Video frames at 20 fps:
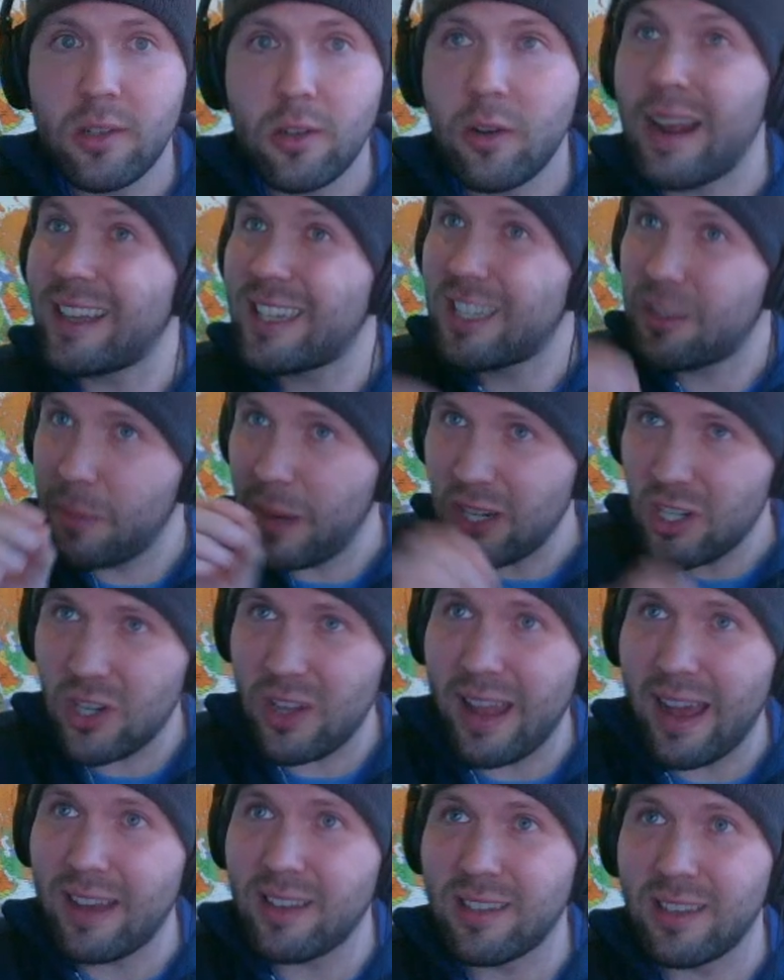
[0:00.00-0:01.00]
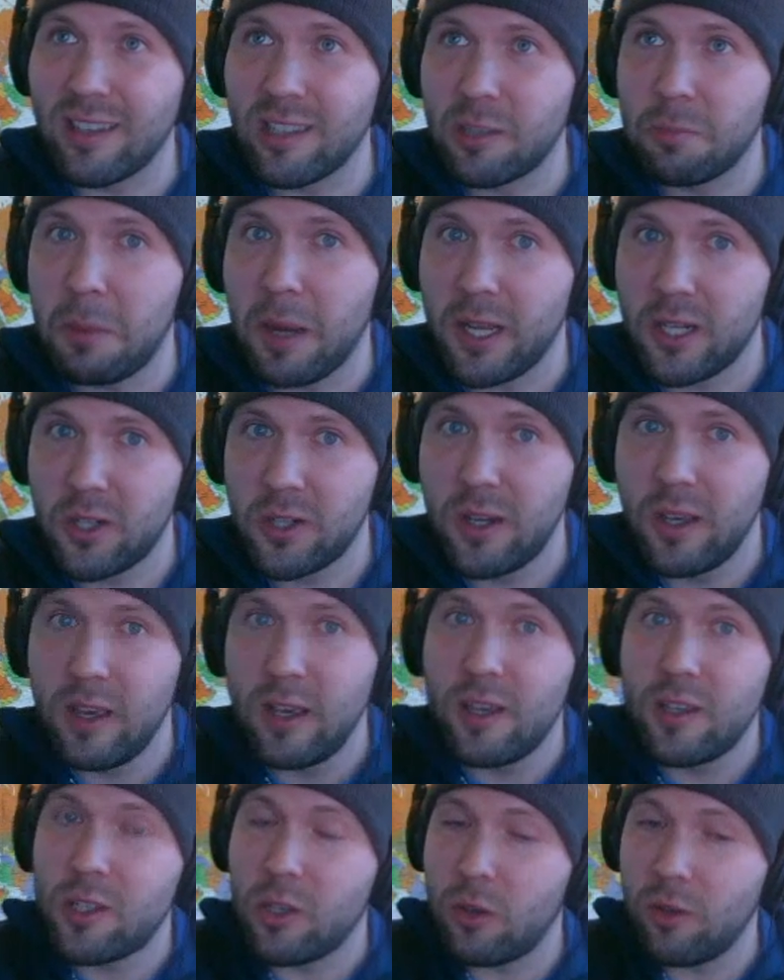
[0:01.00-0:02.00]
You're not specializing as much.
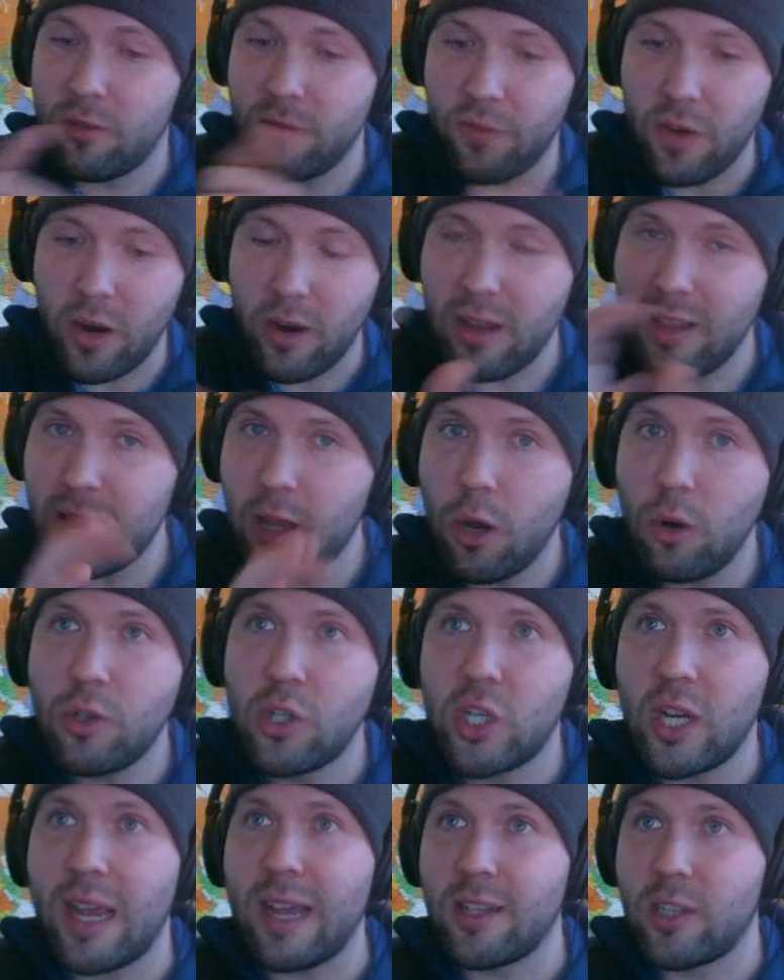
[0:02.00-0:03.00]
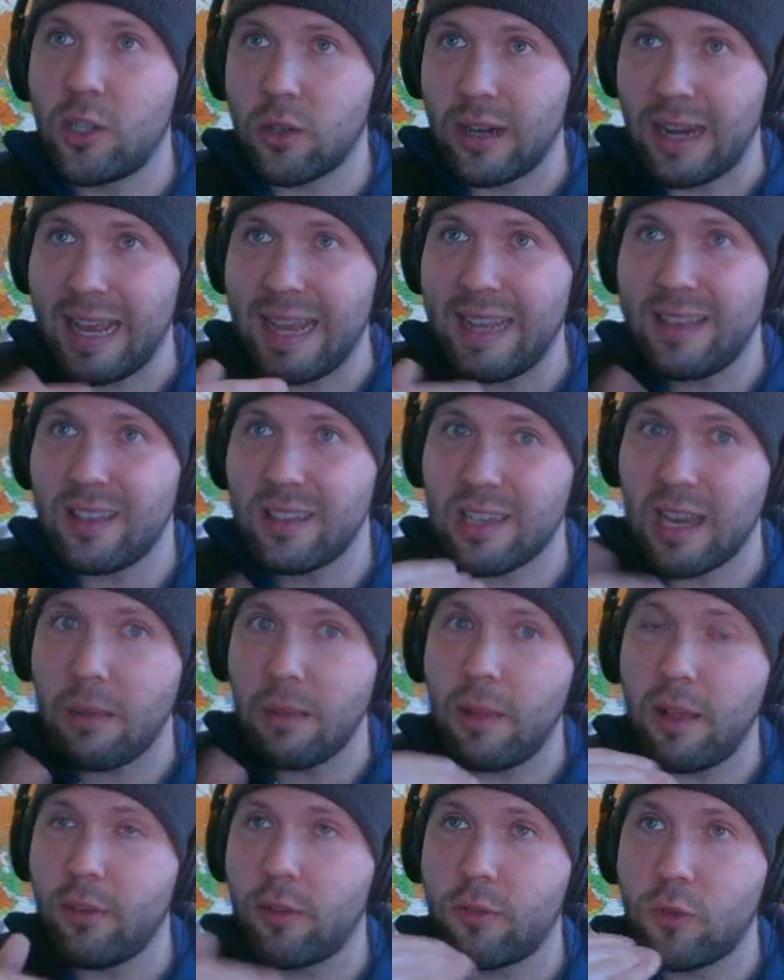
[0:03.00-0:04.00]
So there's very low chance you're going to hit the same
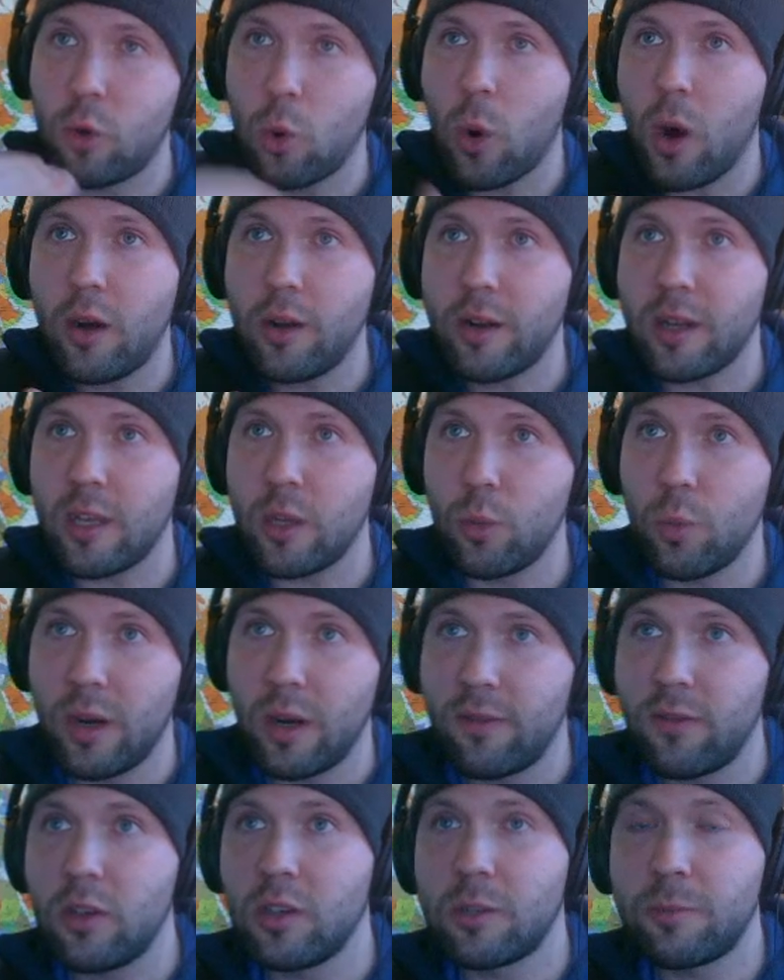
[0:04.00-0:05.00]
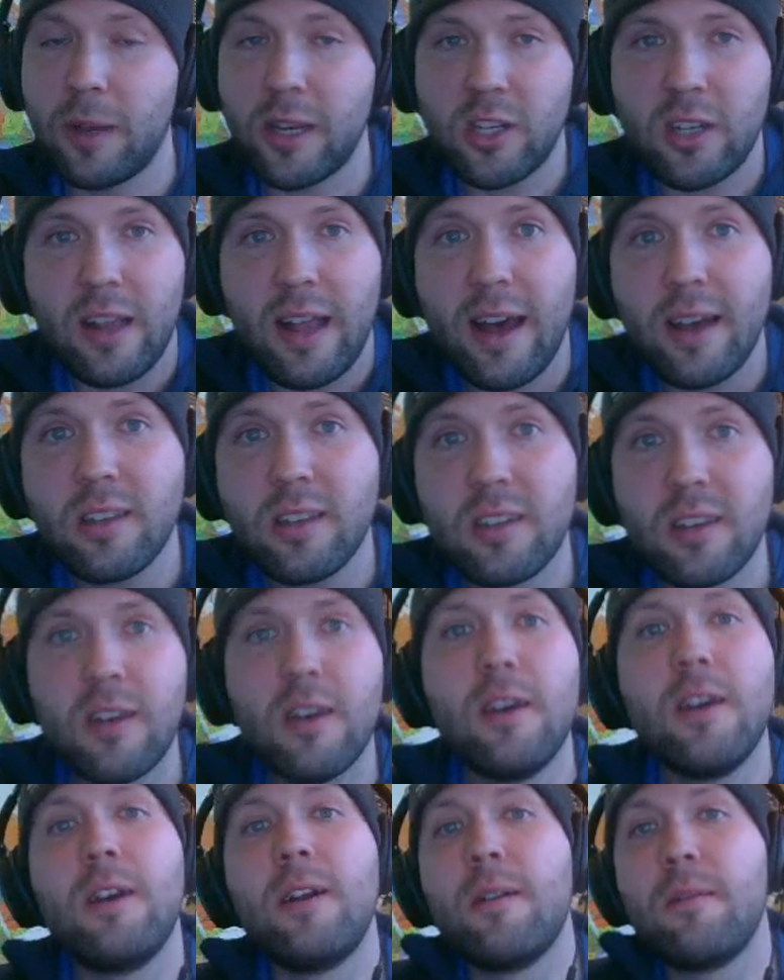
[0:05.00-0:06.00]
level of quality you would if you specialized.
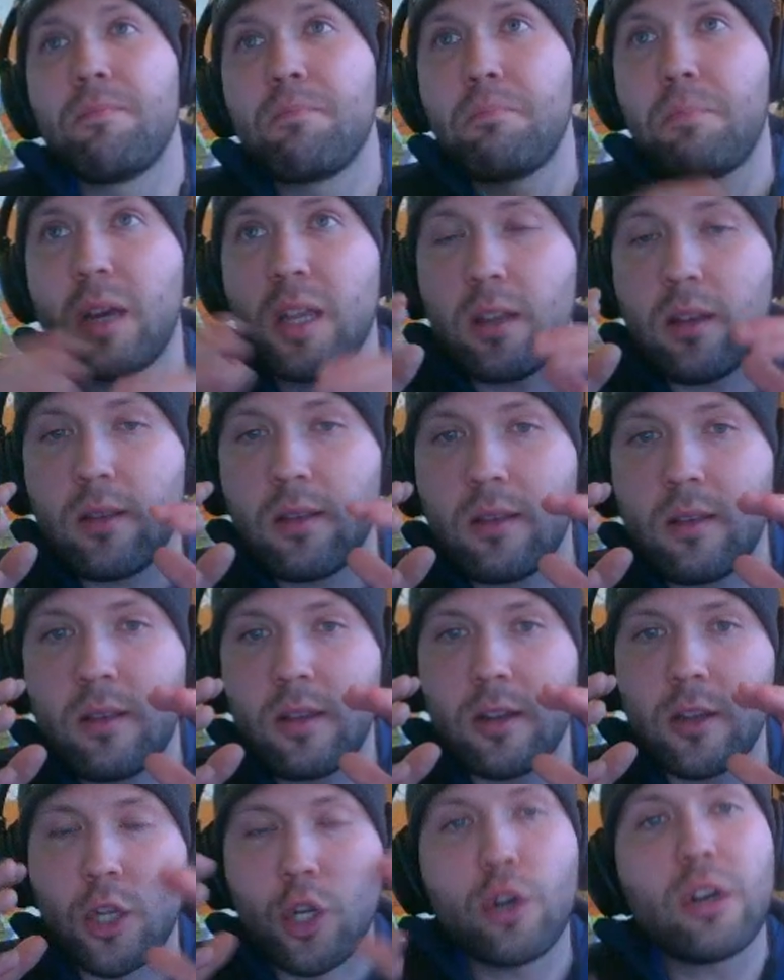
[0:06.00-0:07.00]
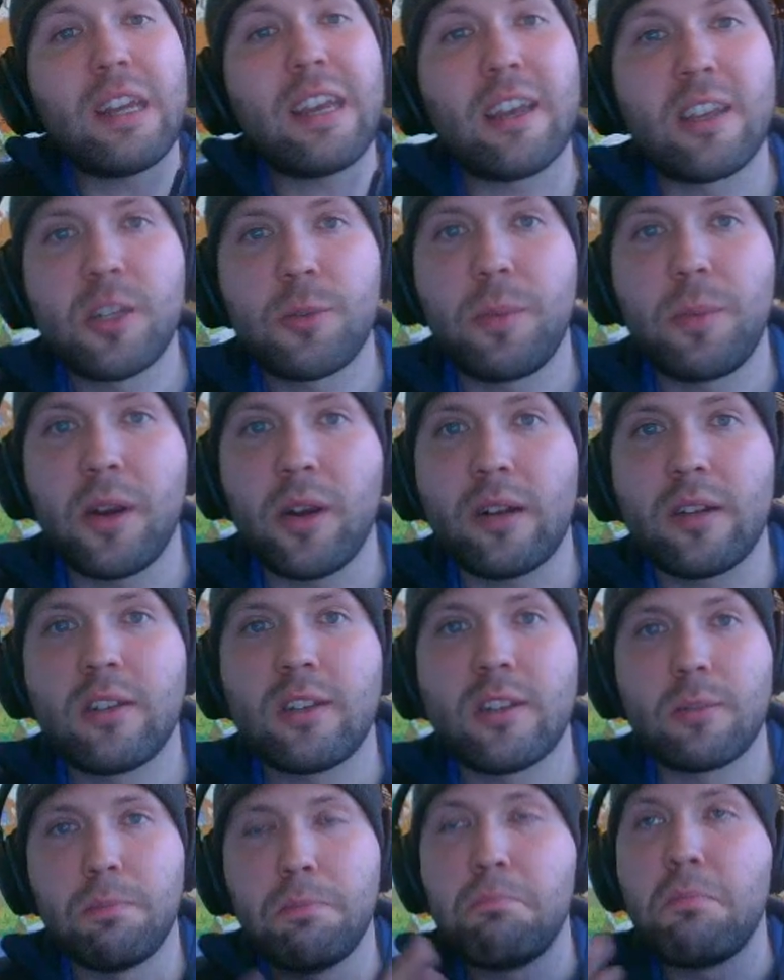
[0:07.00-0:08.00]
But the learning experience
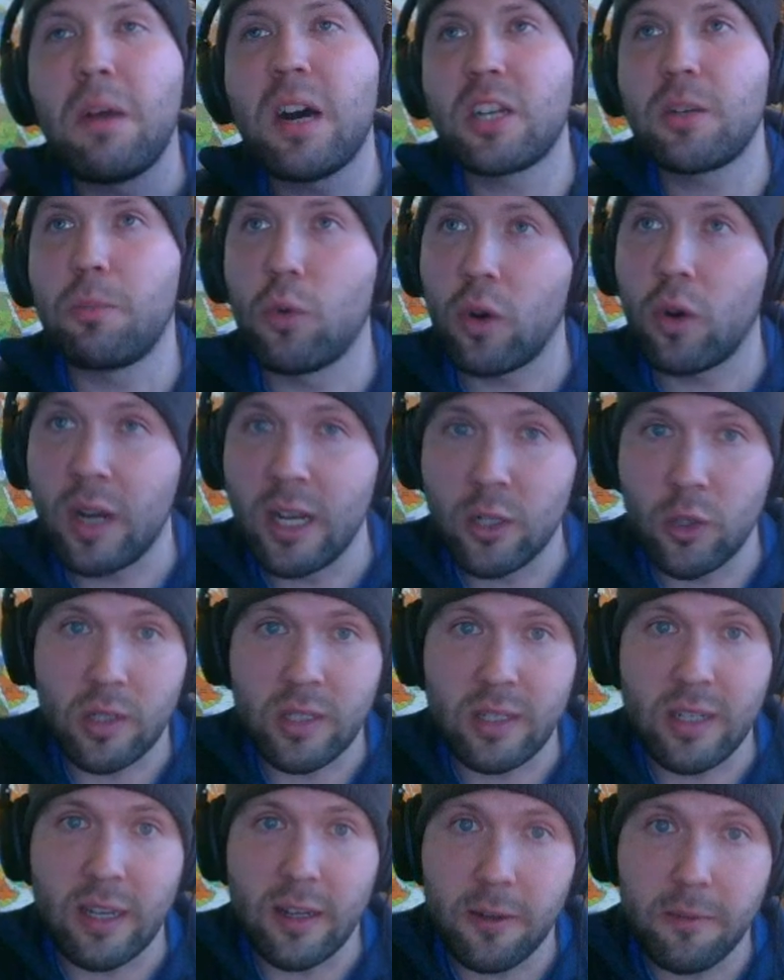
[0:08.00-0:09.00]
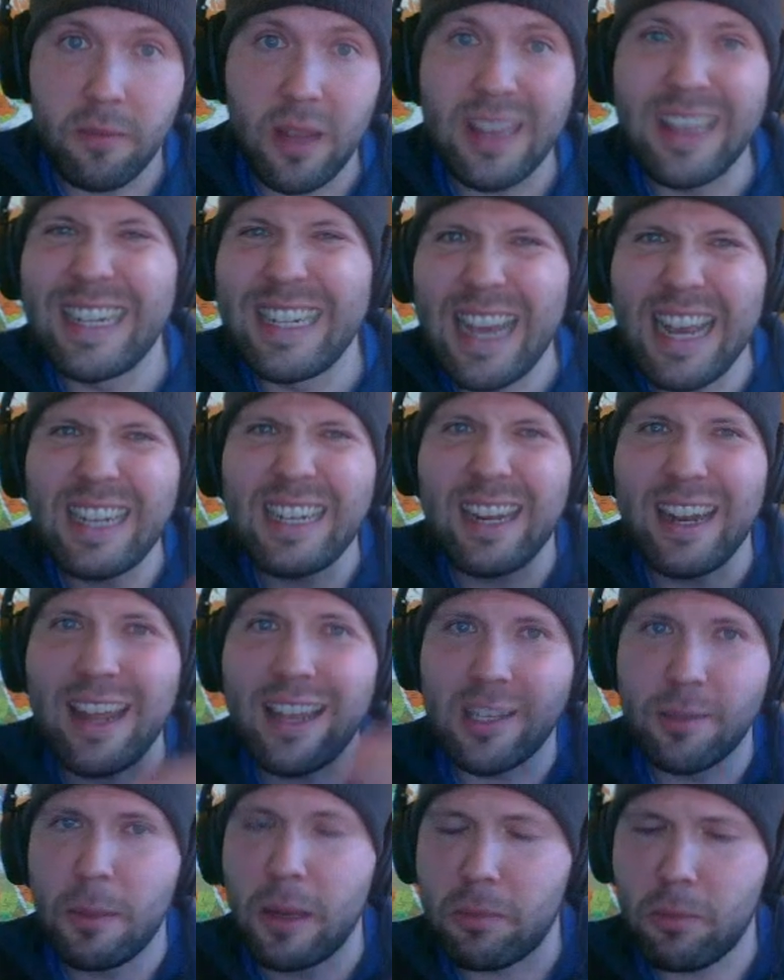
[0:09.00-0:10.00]
is much more interesting, and the day to day
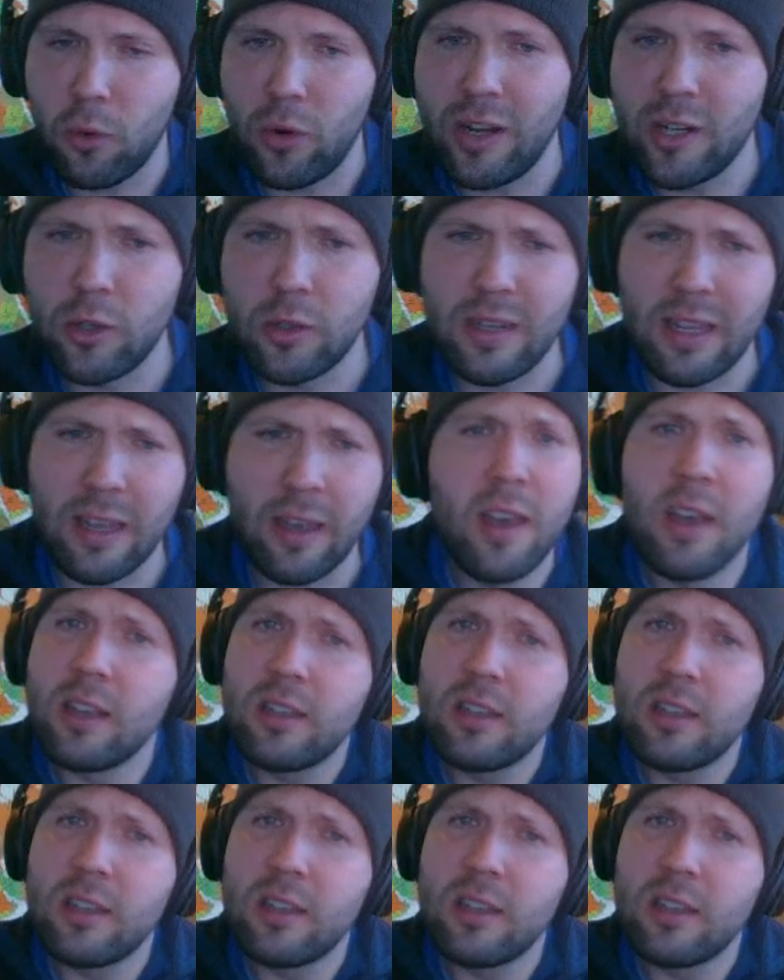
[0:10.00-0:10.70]
is much more interesting.